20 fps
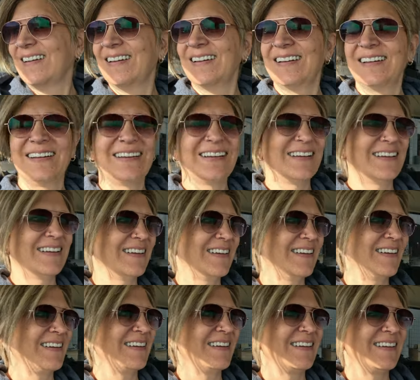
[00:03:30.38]

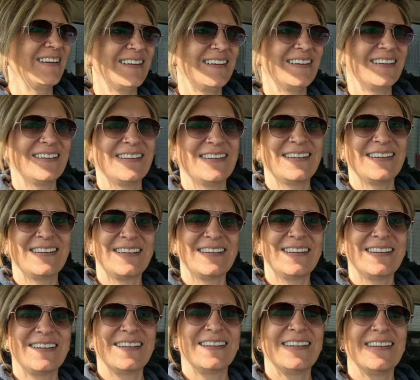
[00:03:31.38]

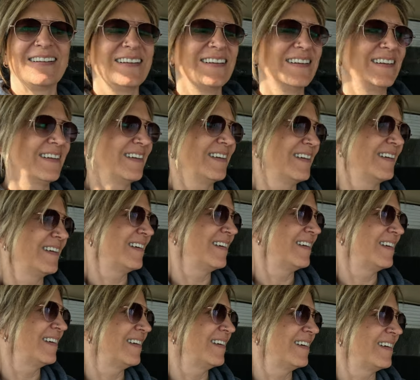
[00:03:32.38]

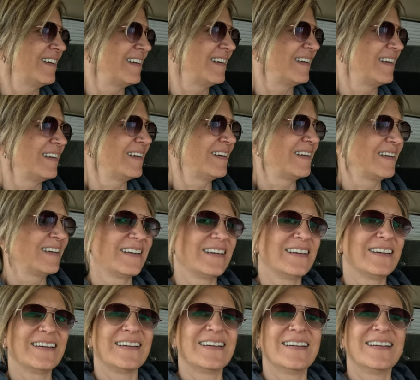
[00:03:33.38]

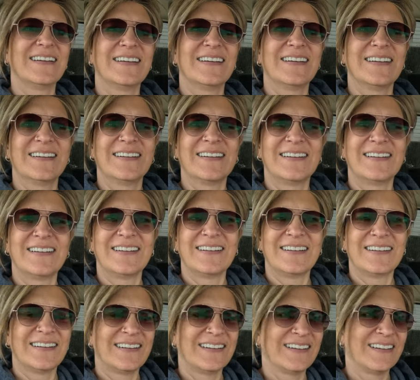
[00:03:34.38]

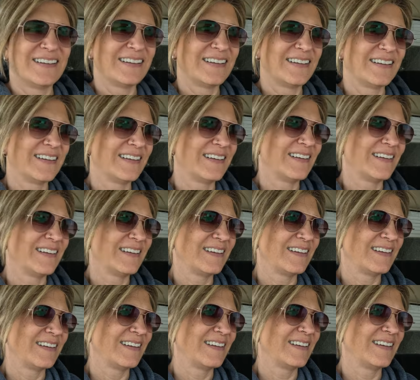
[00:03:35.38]

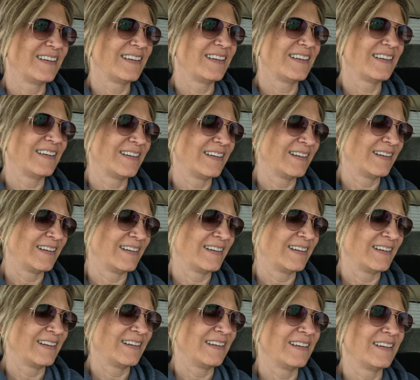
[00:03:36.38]

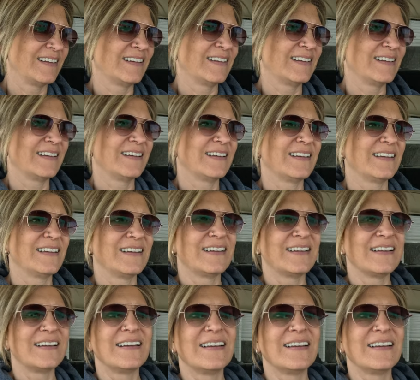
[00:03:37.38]
This person isn't speaking.